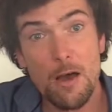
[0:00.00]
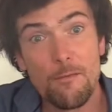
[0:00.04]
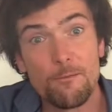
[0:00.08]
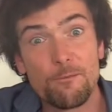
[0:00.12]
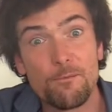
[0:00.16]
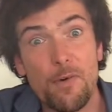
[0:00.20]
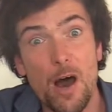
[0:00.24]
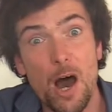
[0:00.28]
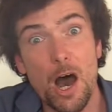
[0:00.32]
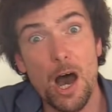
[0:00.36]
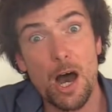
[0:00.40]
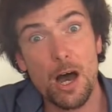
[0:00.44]

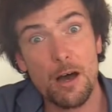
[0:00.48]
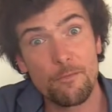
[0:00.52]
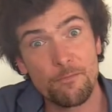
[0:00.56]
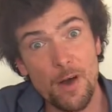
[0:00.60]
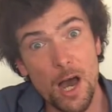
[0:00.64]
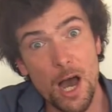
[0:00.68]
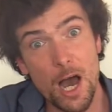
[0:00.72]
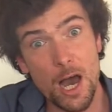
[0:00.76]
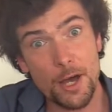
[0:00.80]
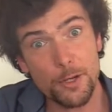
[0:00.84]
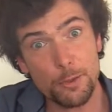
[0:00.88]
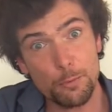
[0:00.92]
far,
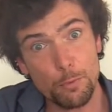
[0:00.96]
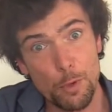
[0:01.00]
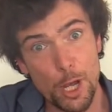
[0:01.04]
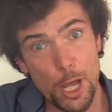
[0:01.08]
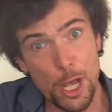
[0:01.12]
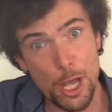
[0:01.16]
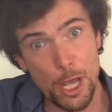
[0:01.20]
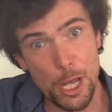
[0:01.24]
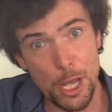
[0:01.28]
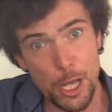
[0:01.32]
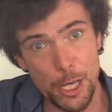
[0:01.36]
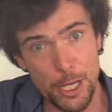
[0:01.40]
far
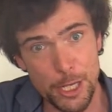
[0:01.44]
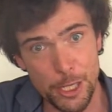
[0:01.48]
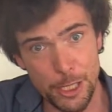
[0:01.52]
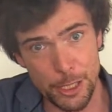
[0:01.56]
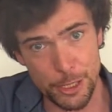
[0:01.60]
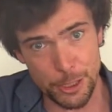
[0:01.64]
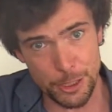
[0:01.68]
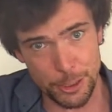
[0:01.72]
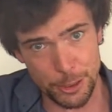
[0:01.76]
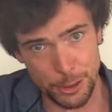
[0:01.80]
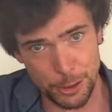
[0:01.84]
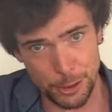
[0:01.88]

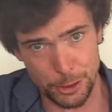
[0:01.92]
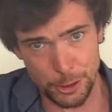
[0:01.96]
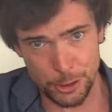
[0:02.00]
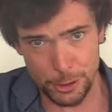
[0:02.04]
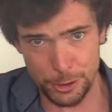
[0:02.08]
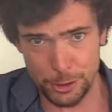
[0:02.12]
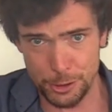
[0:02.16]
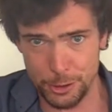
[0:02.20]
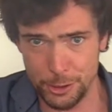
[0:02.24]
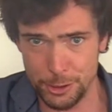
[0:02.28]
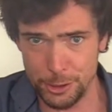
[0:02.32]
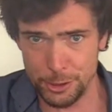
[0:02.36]
away,
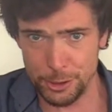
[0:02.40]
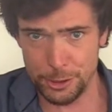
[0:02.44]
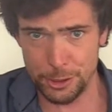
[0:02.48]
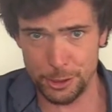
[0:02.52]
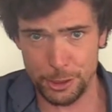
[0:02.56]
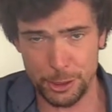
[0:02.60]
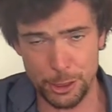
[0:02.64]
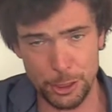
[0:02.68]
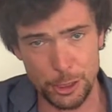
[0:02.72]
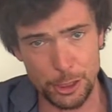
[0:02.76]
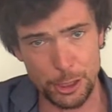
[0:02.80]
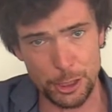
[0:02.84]

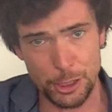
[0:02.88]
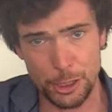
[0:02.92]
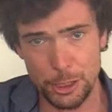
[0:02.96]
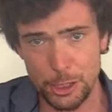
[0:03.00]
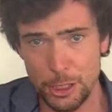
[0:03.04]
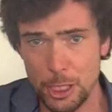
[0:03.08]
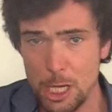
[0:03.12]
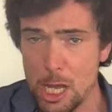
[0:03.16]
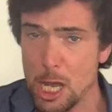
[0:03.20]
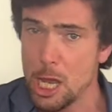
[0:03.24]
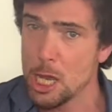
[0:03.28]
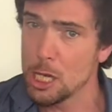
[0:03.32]

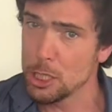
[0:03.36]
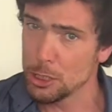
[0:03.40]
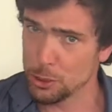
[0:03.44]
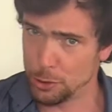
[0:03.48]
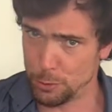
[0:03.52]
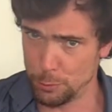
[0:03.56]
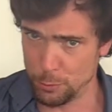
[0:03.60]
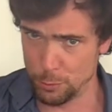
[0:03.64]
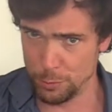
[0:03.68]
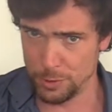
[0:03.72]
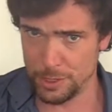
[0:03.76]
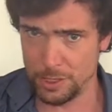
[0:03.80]

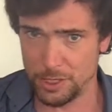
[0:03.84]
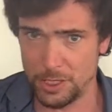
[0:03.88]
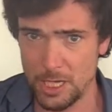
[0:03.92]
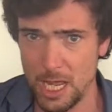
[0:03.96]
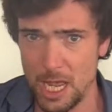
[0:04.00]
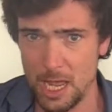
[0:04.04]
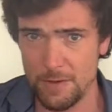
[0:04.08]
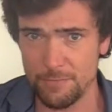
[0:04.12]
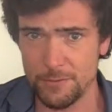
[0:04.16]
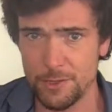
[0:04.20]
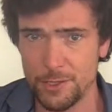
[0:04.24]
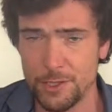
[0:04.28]
to the
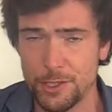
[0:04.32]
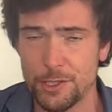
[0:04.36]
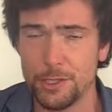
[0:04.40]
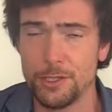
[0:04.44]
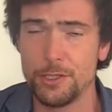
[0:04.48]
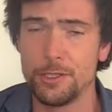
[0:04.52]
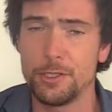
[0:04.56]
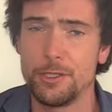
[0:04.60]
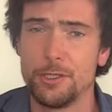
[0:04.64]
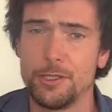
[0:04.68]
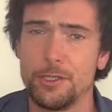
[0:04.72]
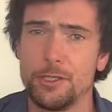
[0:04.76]
7
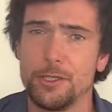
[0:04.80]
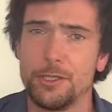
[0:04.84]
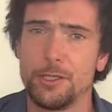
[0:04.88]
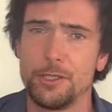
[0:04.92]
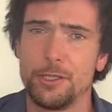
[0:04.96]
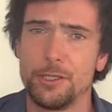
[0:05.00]
seas